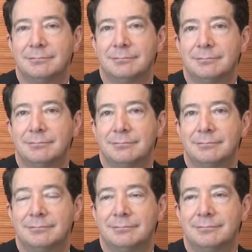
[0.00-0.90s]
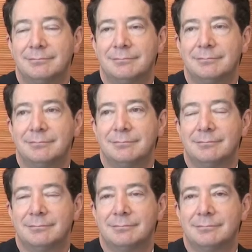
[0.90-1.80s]

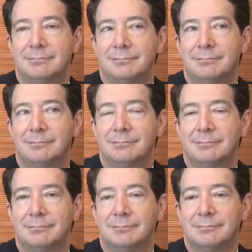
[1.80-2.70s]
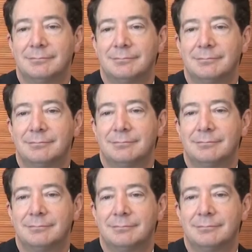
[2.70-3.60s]

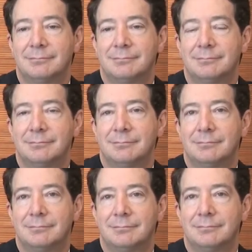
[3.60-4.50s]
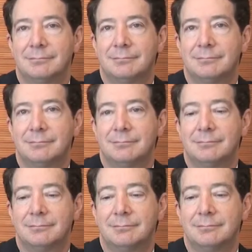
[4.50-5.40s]

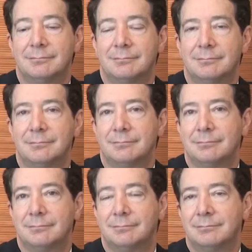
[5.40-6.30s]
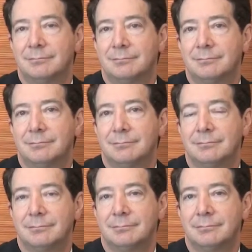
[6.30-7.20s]

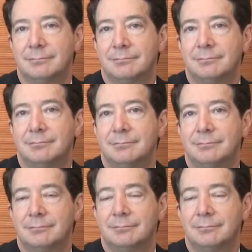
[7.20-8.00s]
This person isn't speaking.